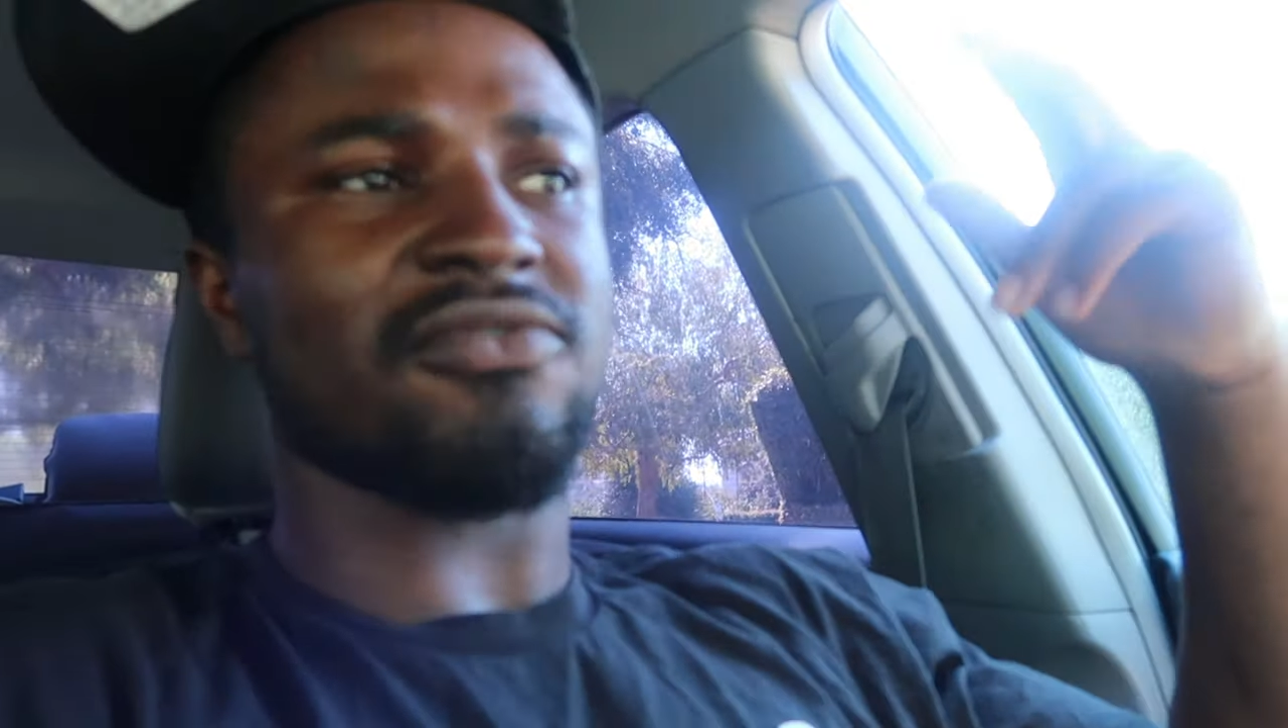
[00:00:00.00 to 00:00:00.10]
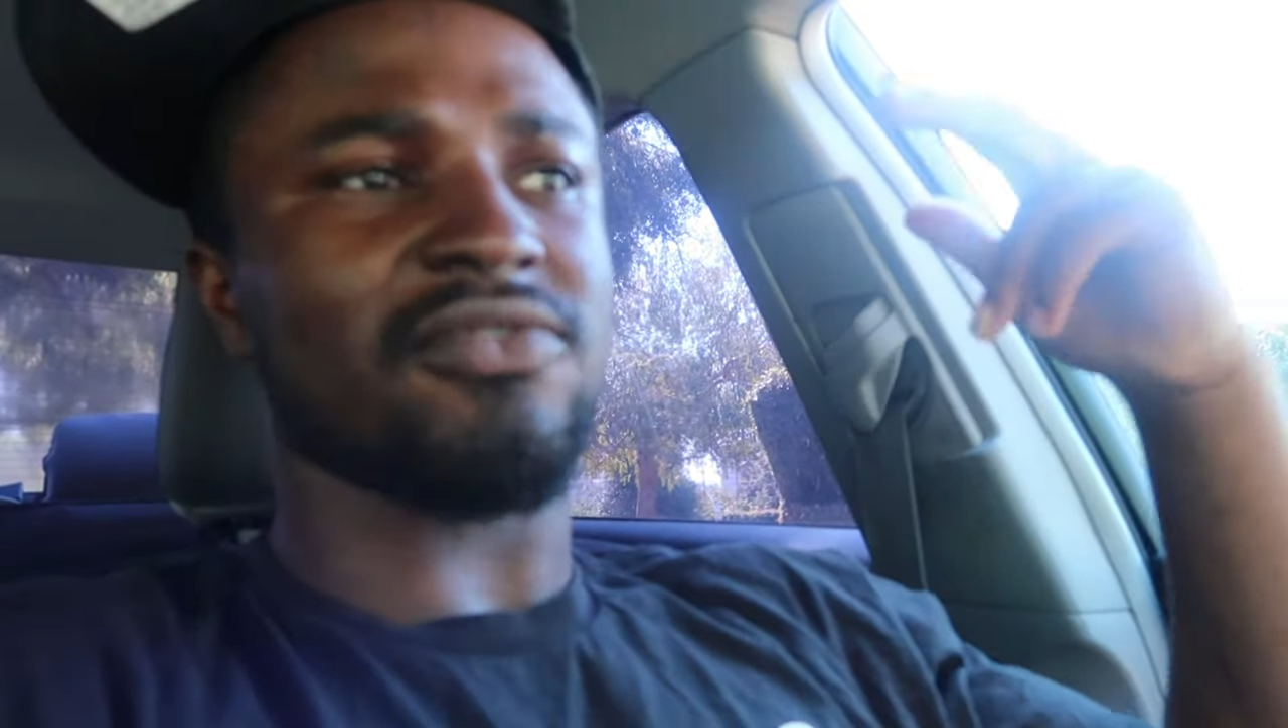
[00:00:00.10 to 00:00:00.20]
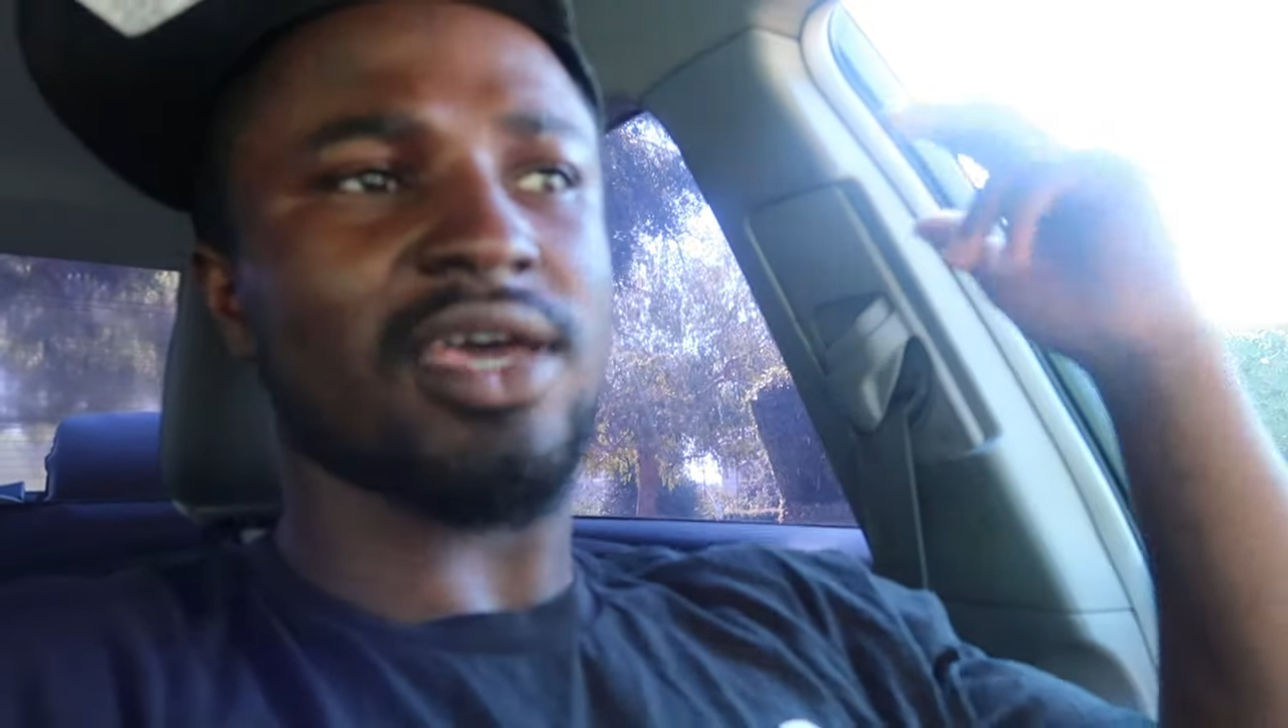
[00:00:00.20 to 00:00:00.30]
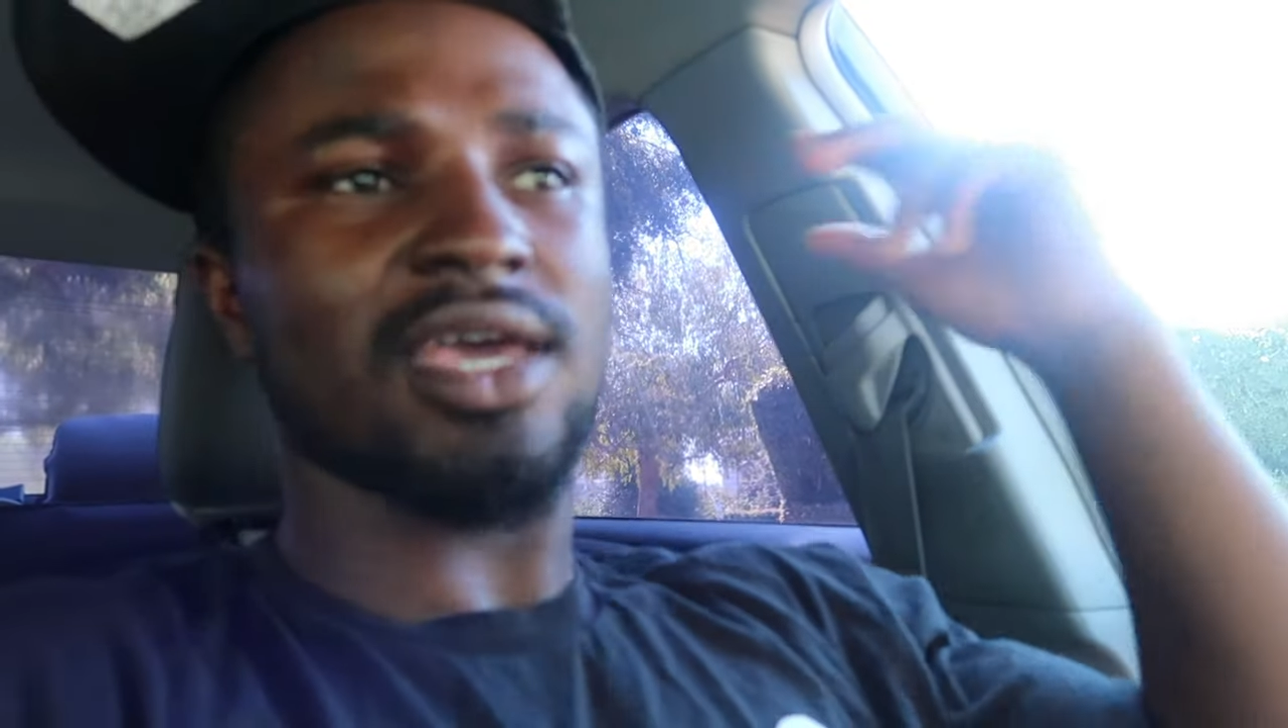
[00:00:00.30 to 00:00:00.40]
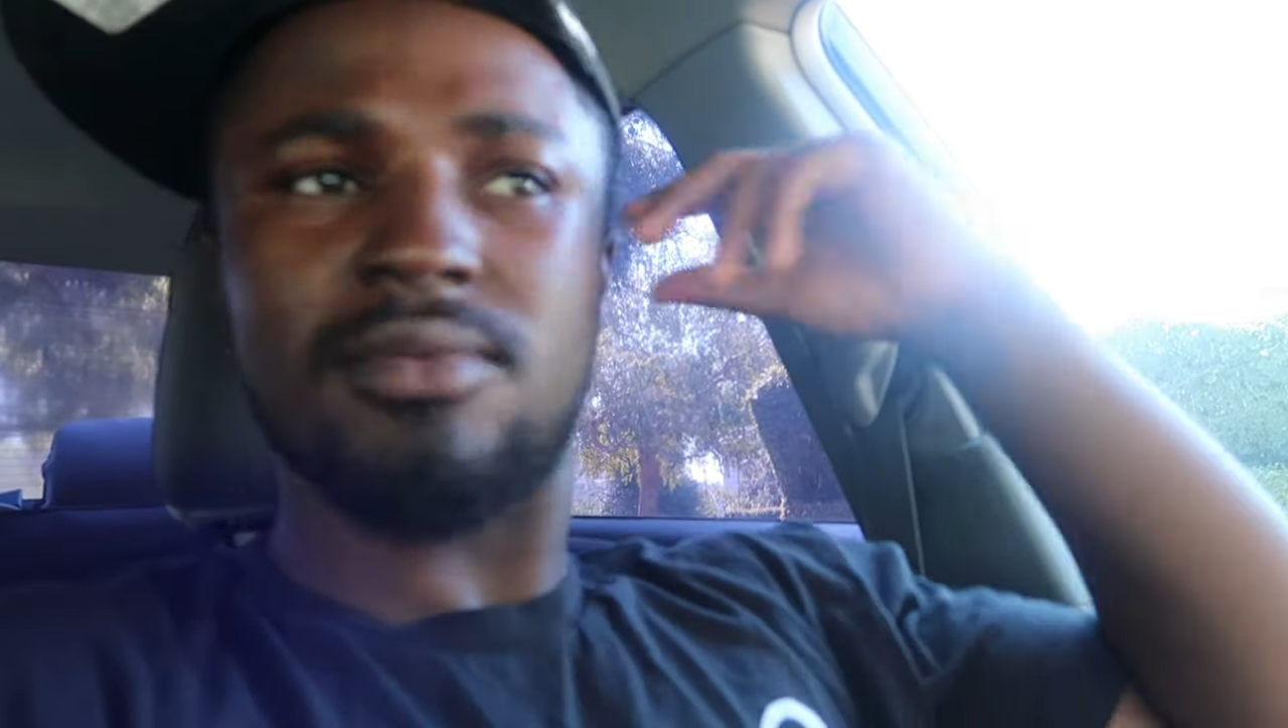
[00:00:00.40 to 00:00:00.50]

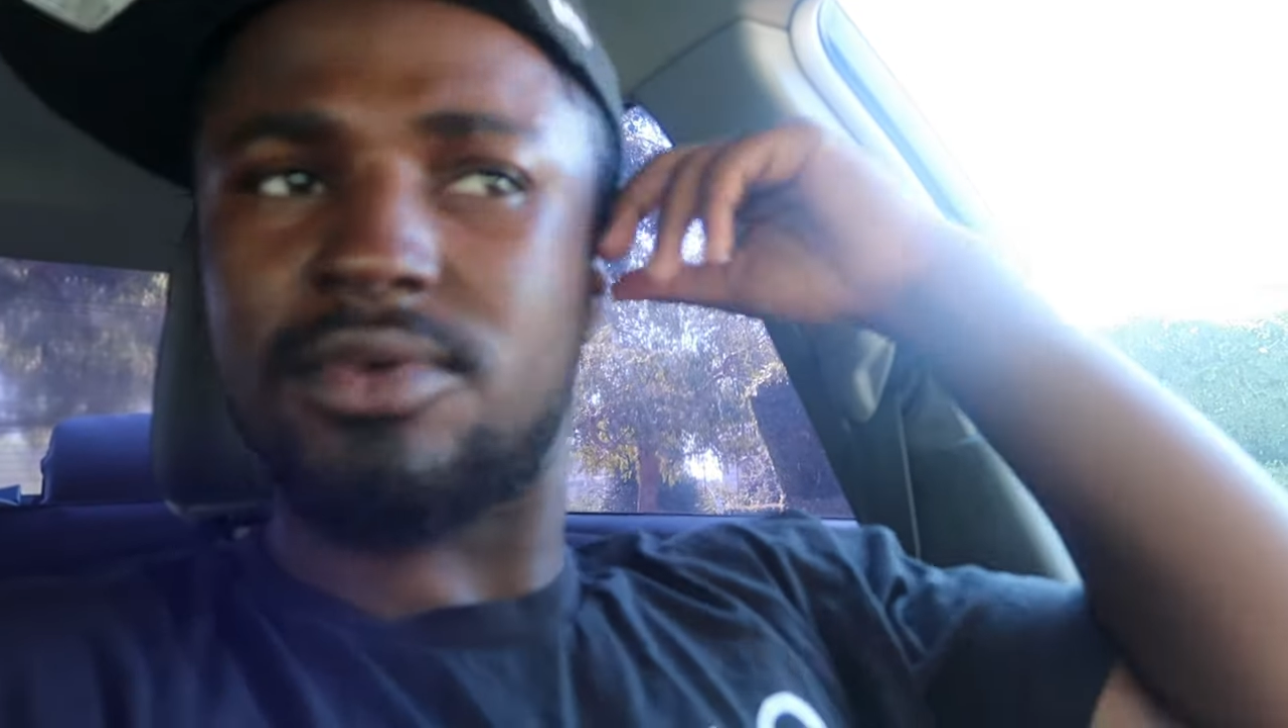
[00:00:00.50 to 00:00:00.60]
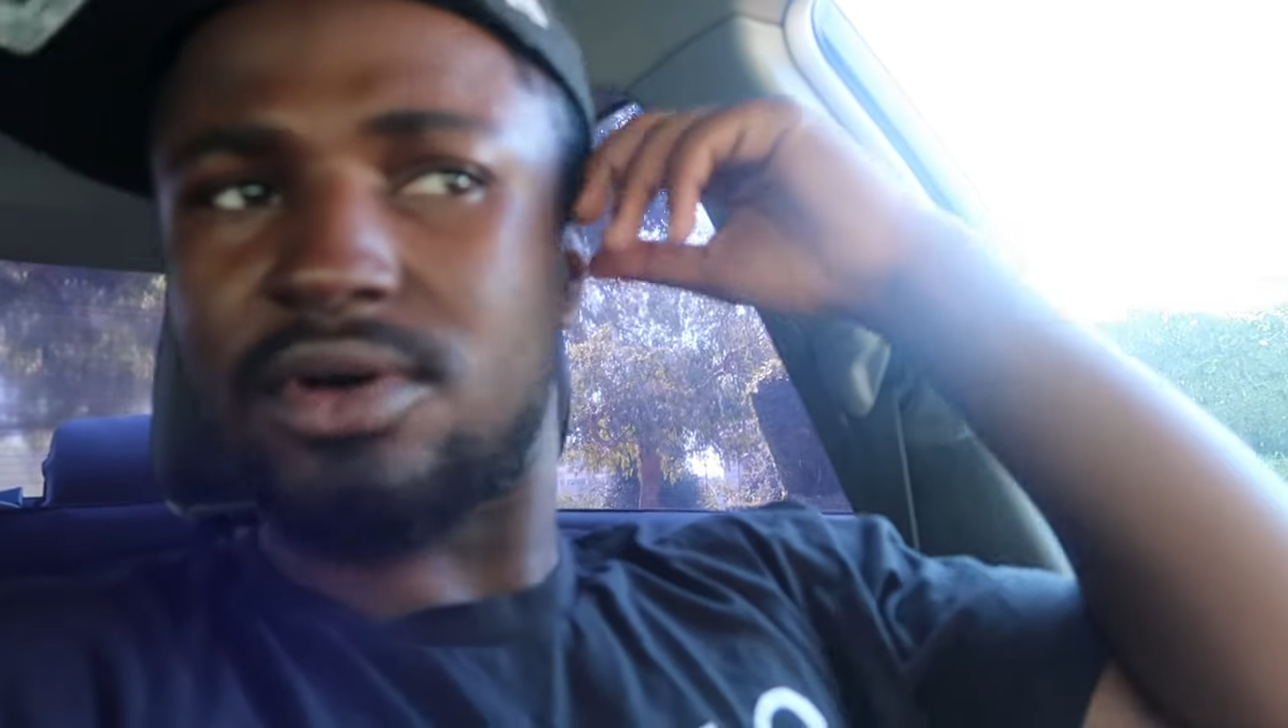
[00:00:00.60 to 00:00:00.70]
fame